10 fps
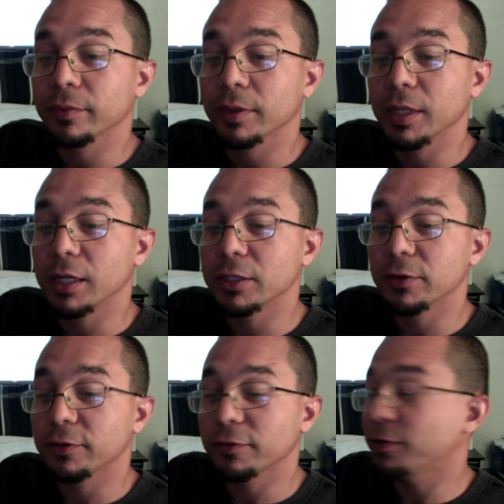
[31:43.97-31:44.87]
That's
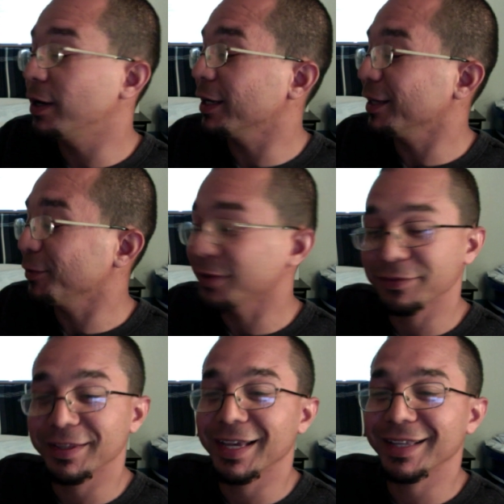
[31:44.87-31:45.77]
your fucking
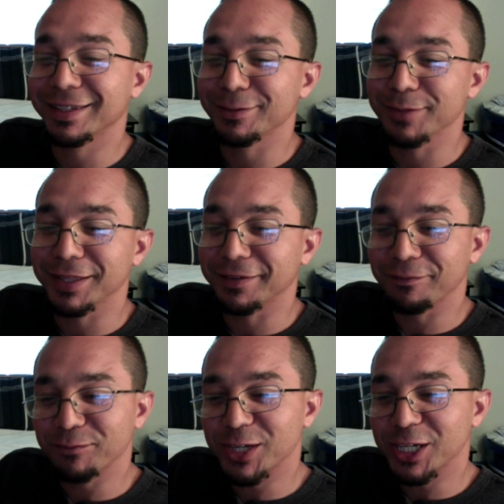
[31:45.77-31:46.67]
reflector,
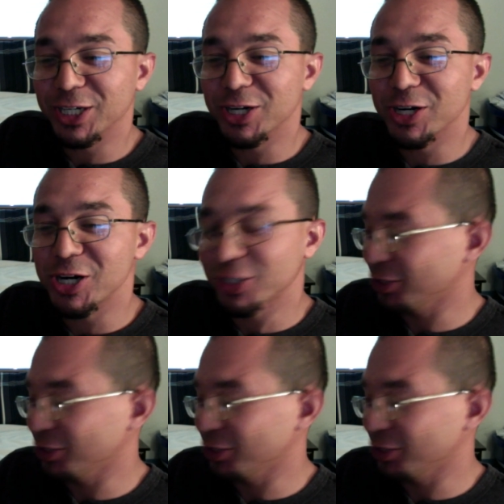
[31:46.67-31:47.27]
motherfuckers.